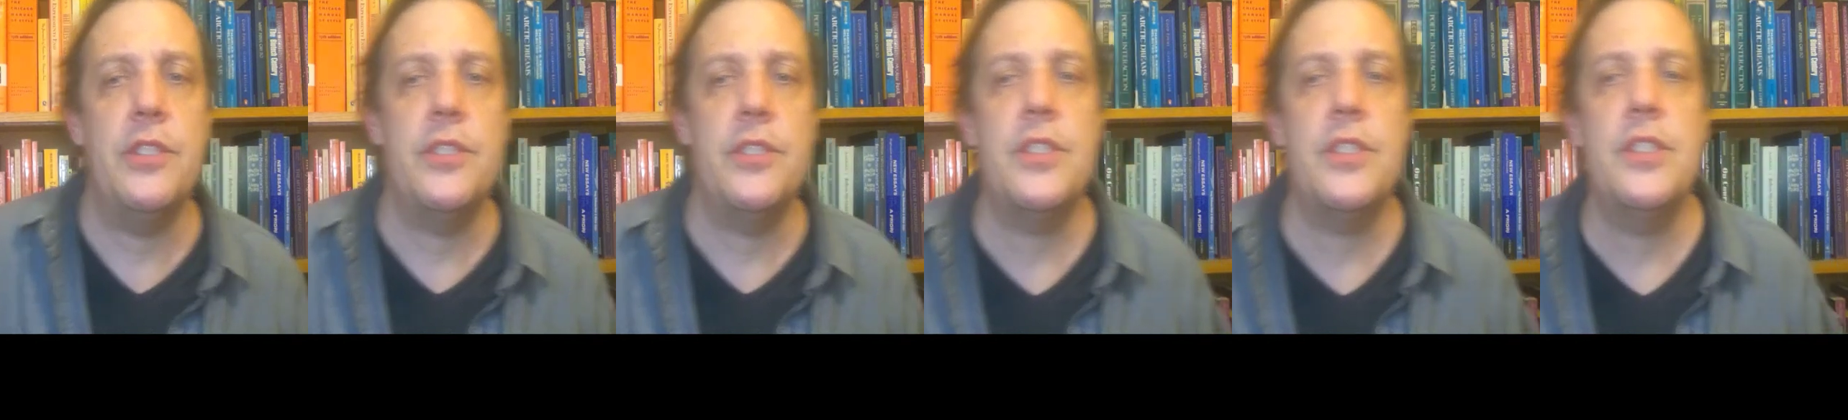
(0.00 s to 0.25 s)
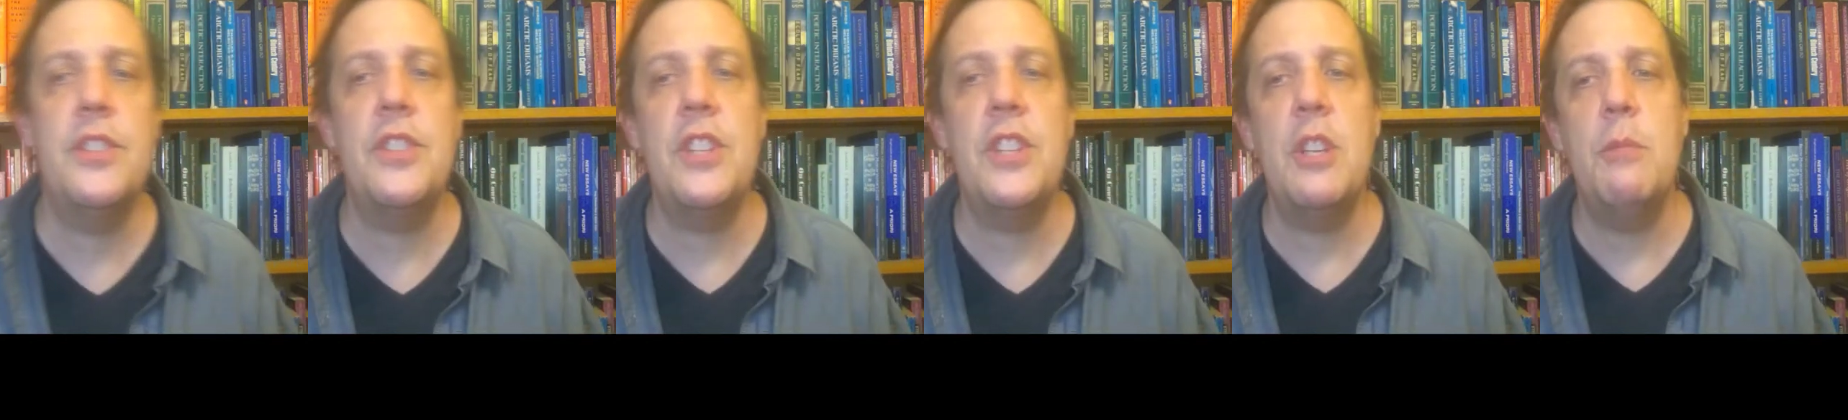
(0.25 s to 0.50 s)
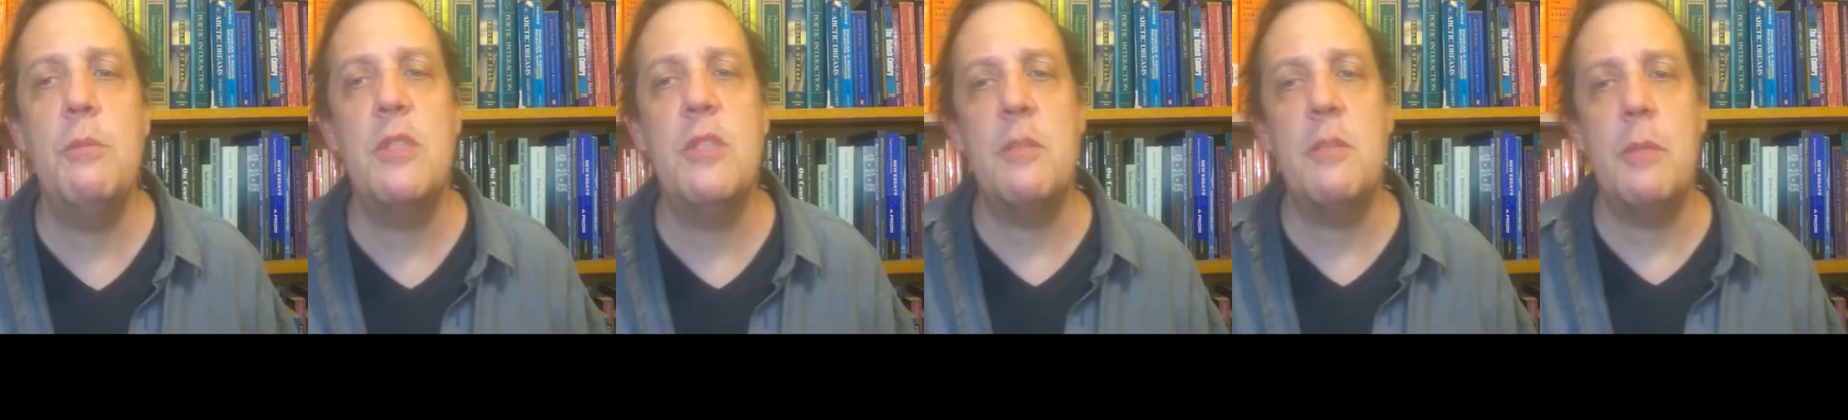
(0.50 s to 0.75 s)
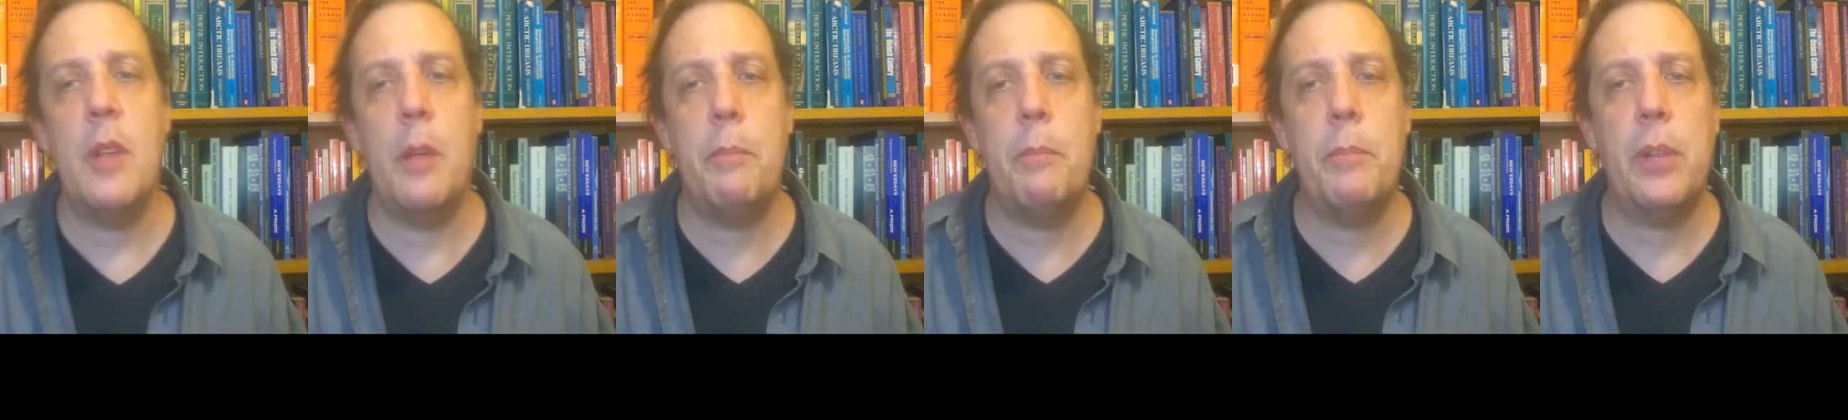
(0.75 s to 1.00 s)
This seems to
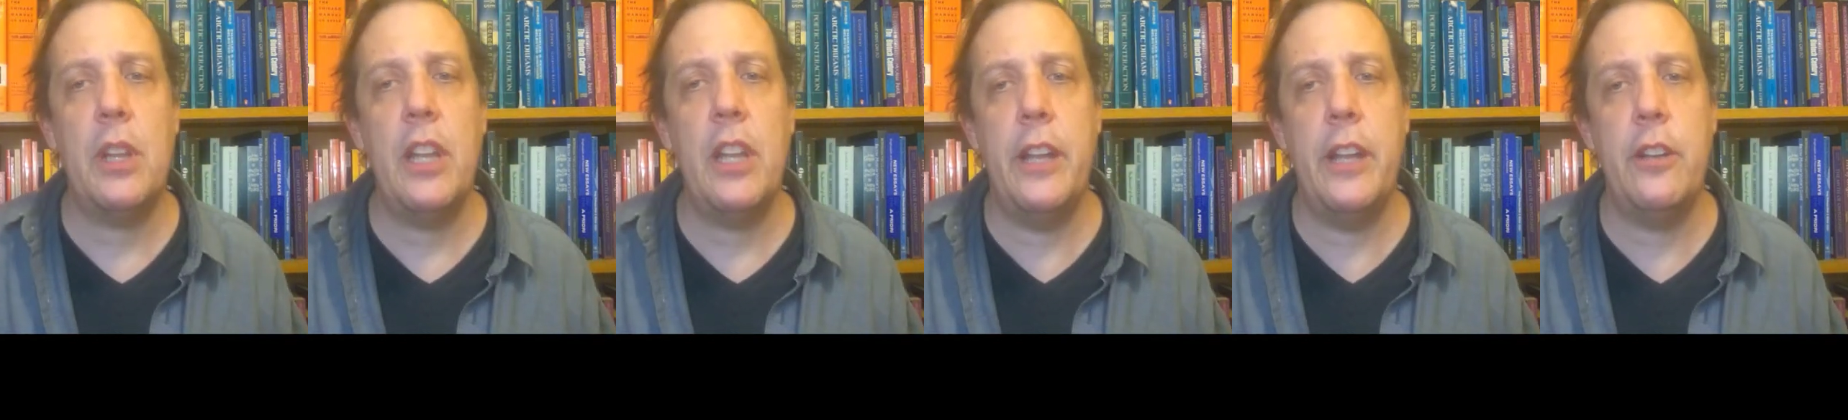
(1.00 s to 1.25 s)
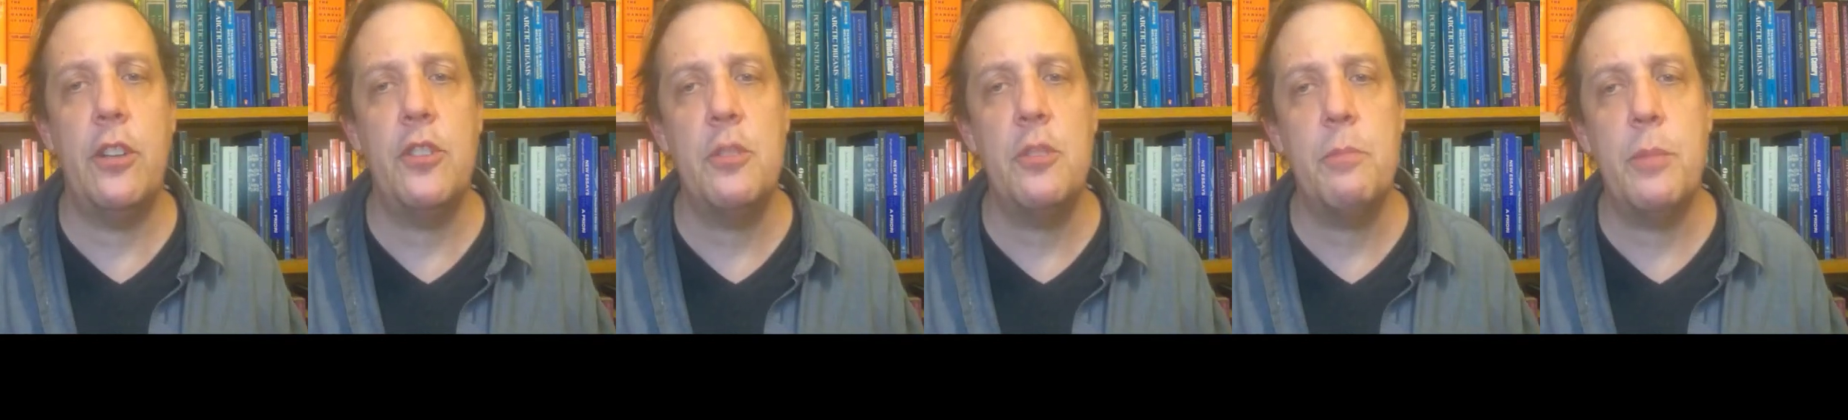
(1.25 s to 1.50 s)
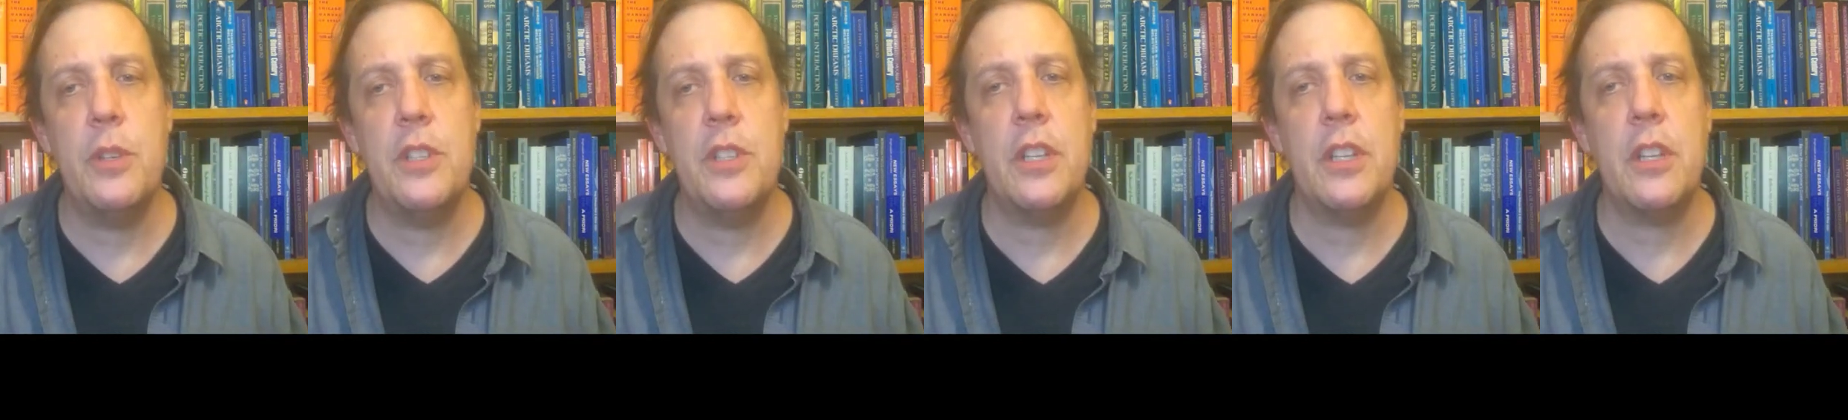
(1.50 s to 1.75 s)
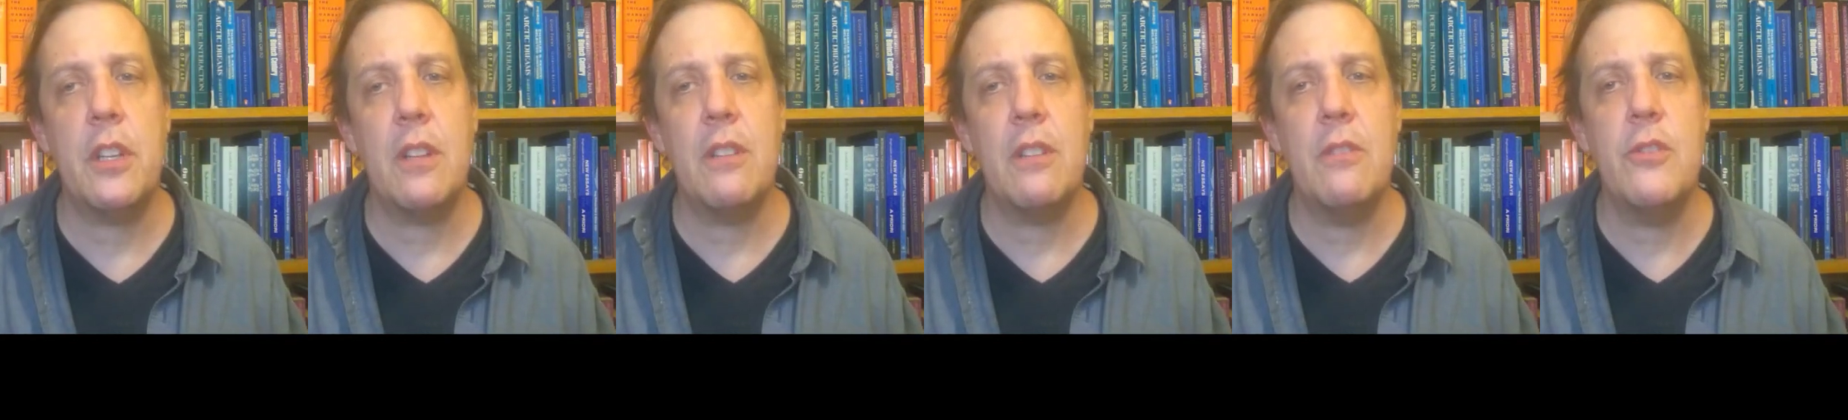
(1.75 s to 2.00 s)
be Plato's
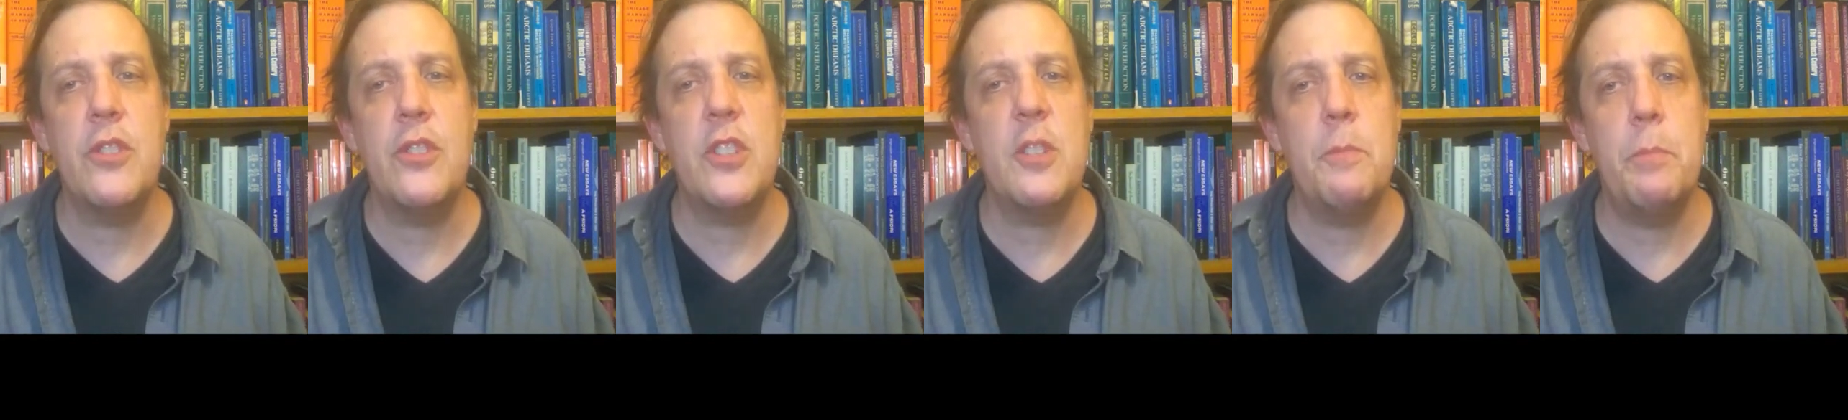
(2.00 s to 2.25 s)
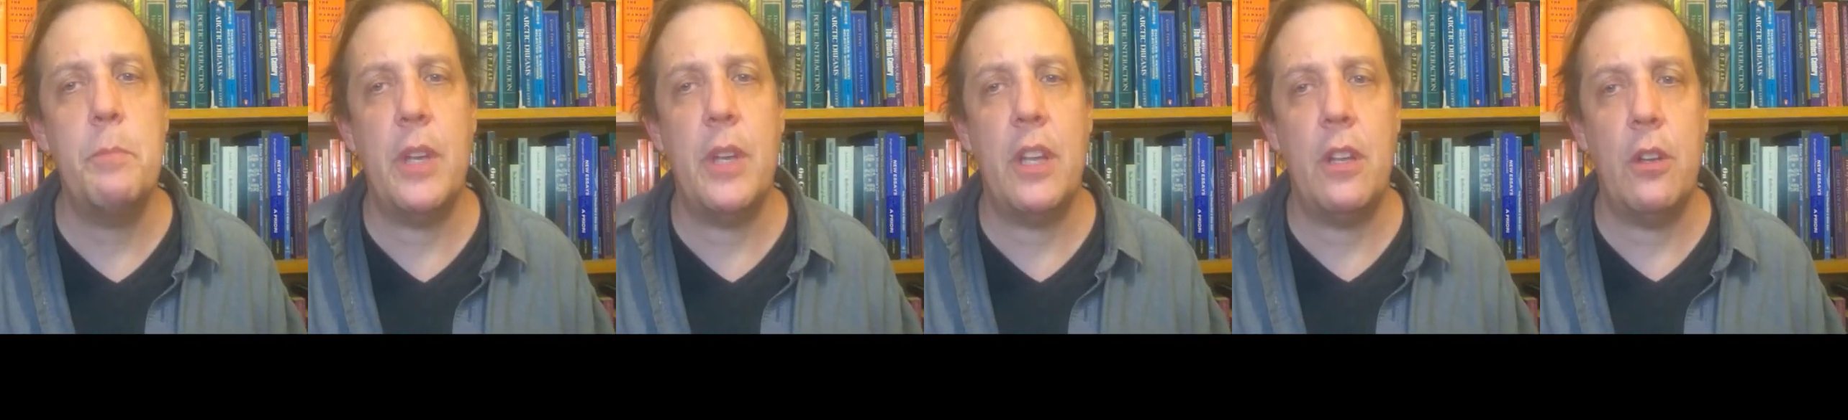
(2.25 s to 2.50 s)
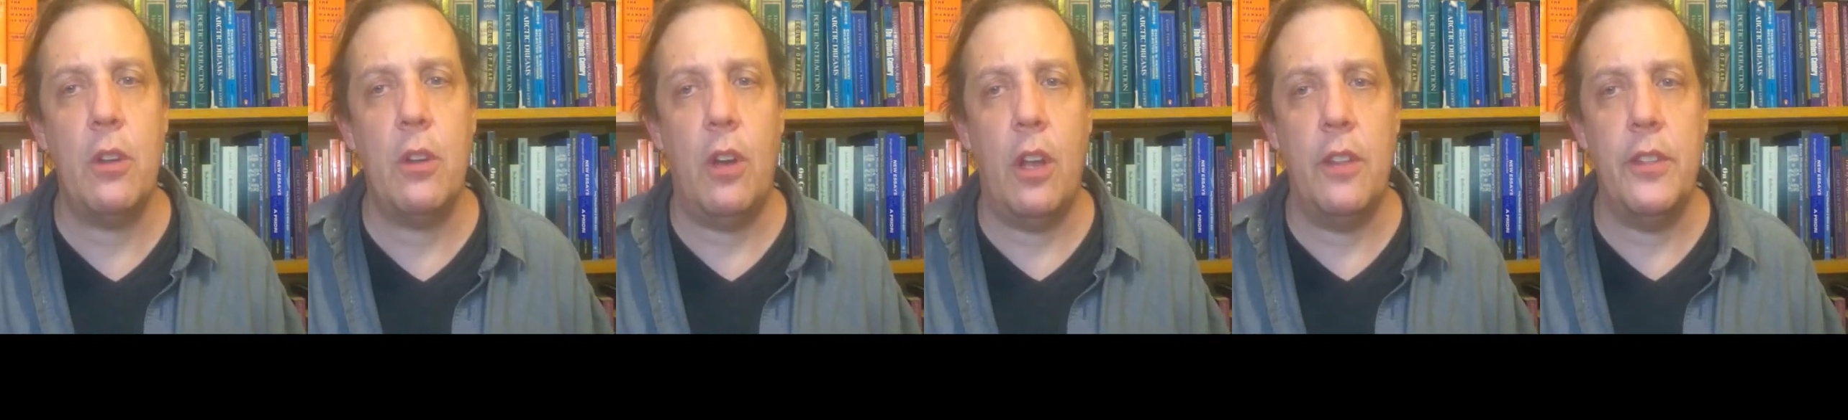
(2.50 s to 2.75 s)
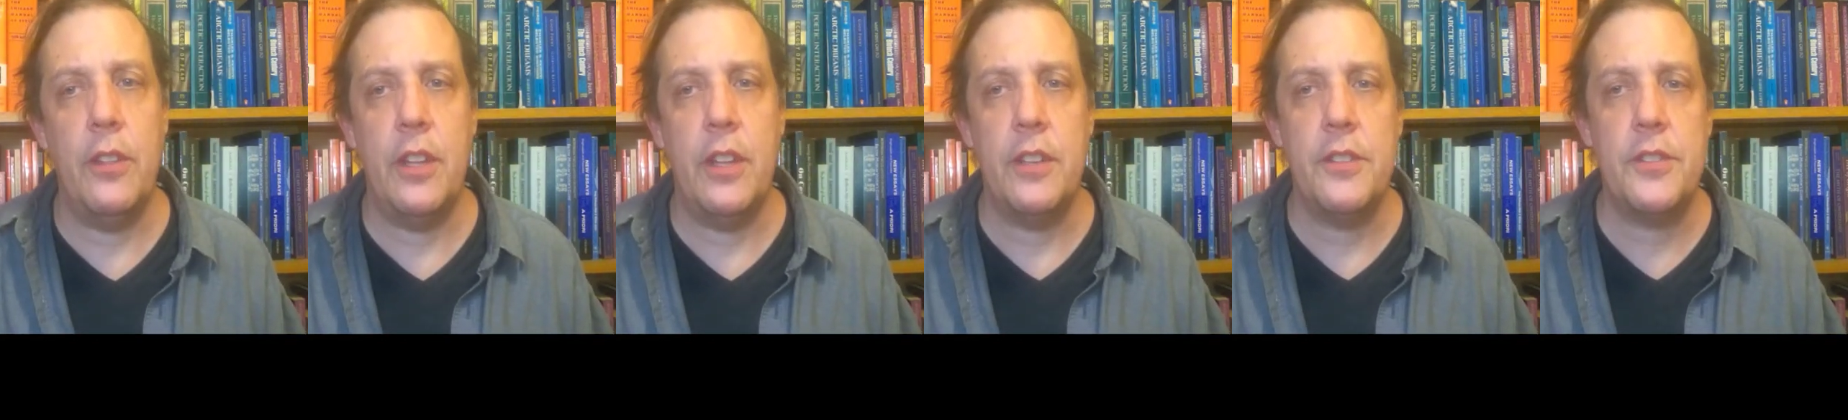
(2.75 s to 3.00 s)
particular spin on
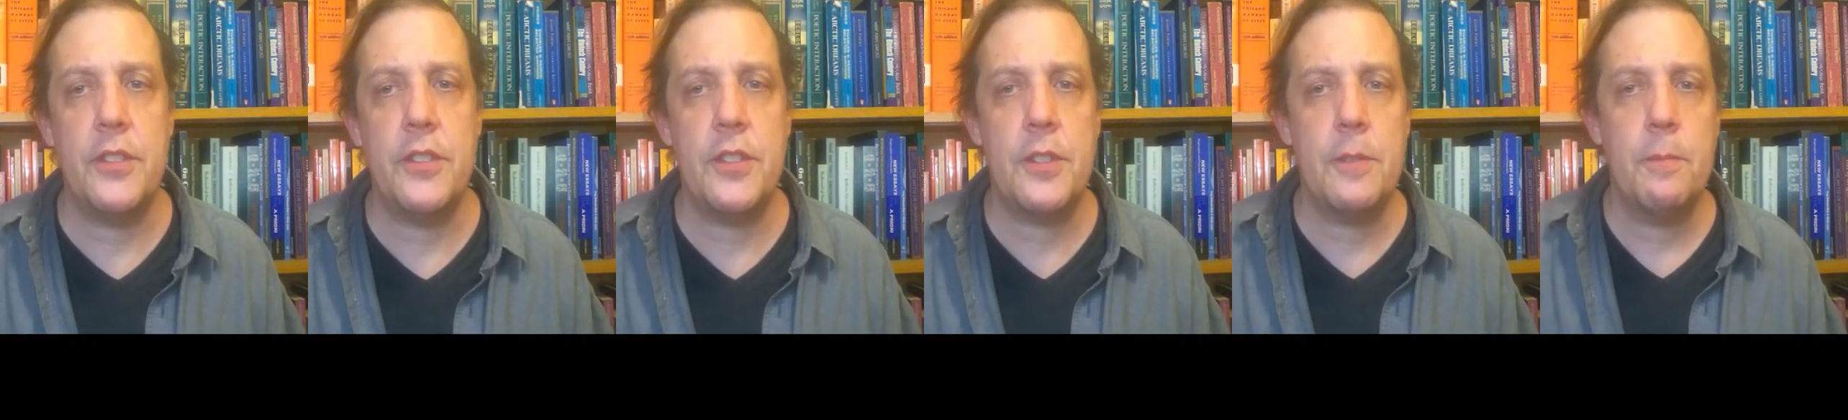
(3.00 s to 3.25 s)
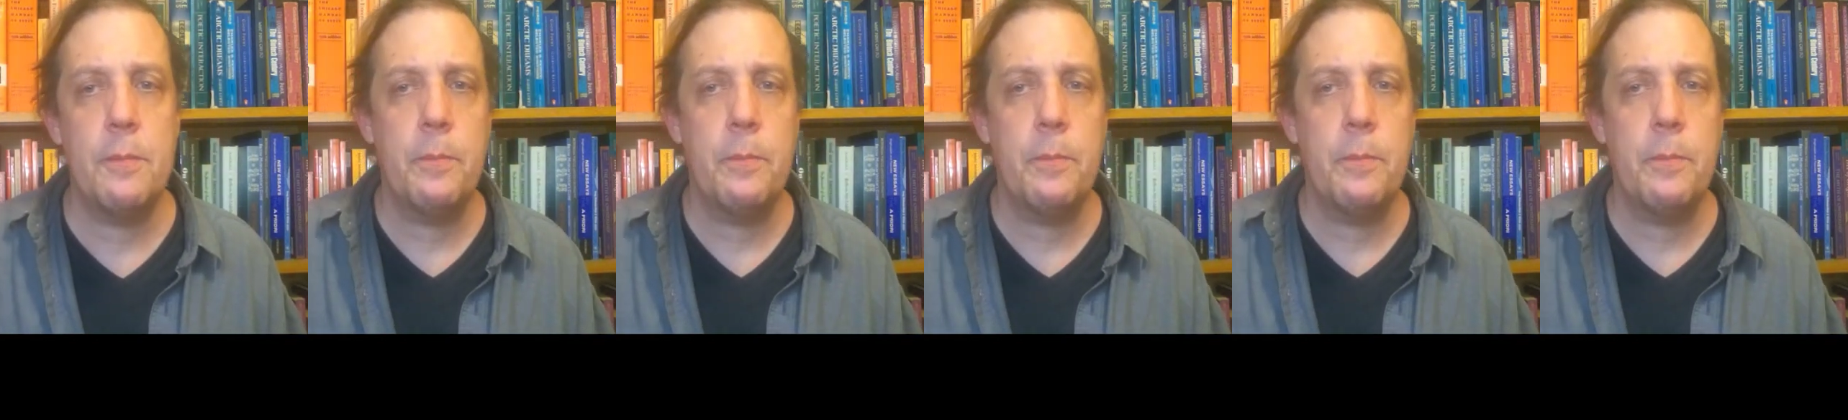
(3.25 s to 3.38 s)
this.